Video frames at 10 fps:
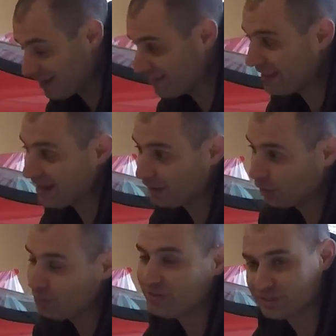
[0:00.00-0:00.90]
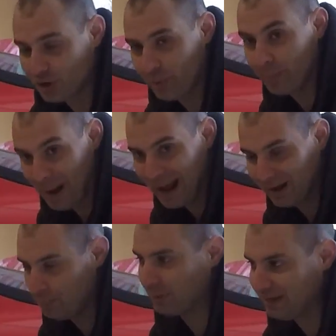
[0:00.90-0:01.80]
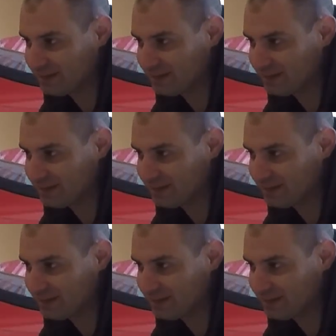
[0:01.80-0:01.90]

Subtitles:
and then they had to load this car back up again.